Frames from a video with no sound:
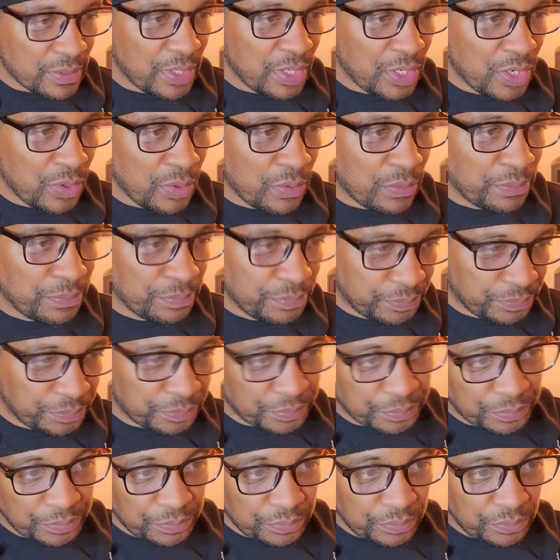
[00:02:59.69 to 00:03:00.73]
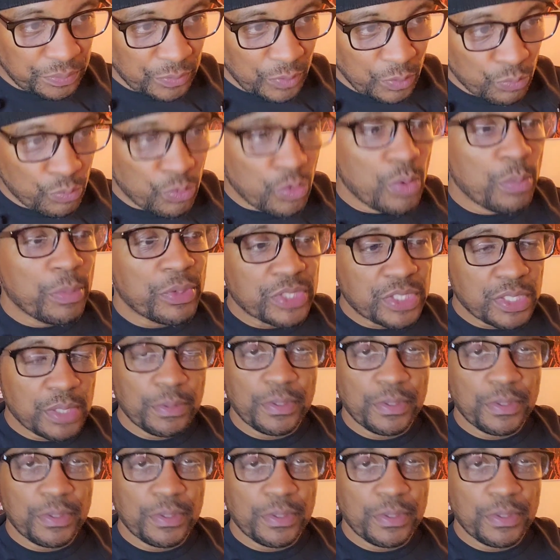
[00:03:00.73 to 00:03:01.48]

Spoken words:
you know, rumored to